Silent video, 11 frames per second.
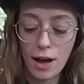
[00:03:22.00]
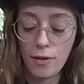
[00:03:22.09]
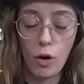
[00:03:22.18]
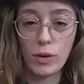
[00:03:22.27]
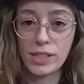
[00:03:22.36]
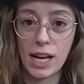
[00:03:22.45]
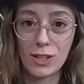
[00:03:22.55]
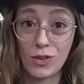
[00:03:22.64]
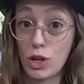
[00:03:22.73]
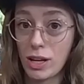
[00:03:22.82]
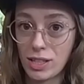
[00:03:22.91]
I always ask
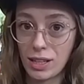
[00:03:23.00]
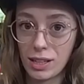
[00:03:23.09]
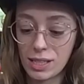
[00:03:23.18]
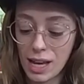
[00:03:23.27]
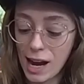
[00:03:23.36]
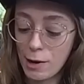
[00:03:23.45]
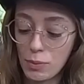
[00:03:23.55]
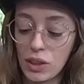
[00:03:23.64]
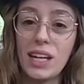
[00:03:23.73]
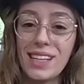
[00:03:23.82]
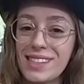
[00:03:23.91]
for dressing on the side,
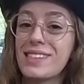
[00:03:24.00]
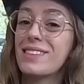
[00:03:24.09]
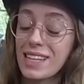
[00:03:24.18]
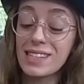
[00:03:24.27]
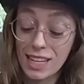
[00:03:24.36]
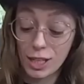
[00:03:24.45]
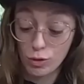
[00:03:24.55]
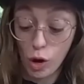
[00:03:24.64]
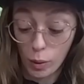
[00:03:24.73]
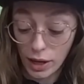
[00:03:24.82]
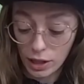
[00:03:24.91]
but this I can
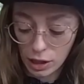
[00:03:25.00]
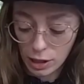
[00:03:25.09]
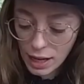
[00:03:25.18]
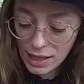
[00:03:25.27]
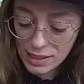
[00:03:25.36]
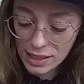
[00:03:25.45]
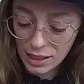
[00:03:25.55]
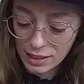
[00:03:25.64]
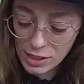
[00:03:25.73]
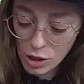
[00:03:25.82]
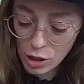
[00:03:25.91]
roll with. And it's got
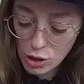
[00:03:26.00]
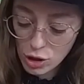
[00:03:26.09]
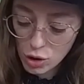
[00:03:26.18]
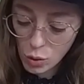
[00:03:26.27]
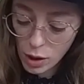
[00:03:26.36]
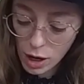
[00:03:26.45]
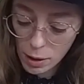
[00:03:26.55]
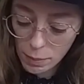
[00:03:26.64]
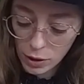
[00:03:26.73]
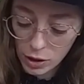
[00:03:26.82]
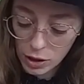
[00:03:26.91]
these
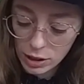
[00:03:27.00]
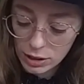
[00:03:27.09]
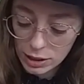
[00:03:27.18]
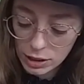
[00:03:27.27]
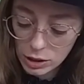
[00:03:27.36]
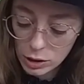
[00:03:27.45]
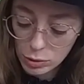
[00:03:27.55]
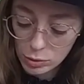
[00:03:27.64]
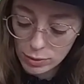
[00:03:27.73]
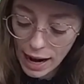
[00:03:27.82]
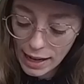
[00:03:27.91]
adorable little
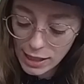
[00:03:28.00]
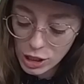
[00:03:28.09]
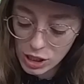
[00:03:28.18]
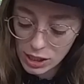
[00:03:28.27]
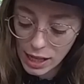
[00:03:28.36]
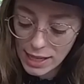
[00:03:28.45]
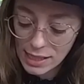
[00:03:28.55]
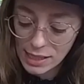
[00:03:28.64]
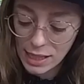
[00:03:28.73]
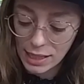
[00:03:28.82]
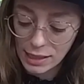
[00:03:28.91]
radish
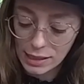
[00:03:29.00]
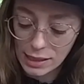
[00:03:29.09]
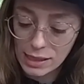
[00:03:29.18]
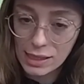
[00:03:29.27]
slices.